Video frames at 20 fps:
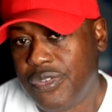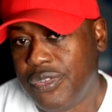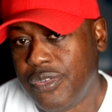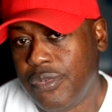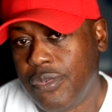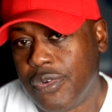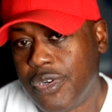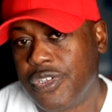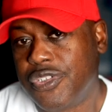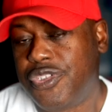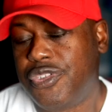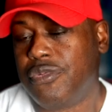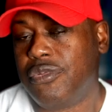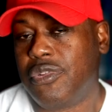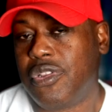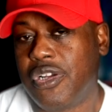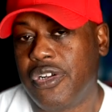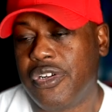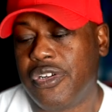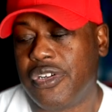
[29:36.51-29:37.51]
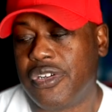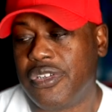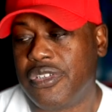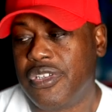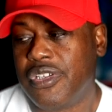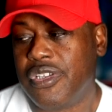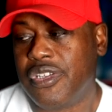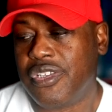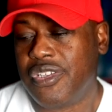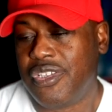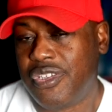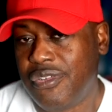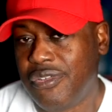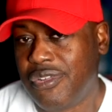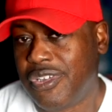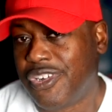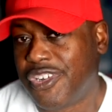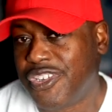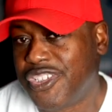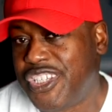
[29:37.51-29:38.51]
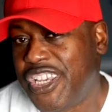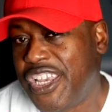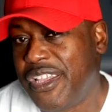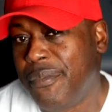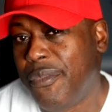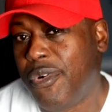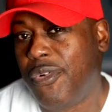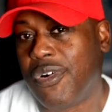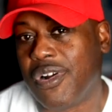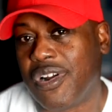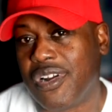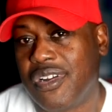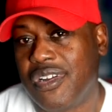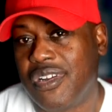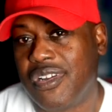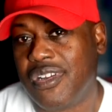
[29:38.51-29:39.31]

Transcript: new word you learn, you learn 10 more.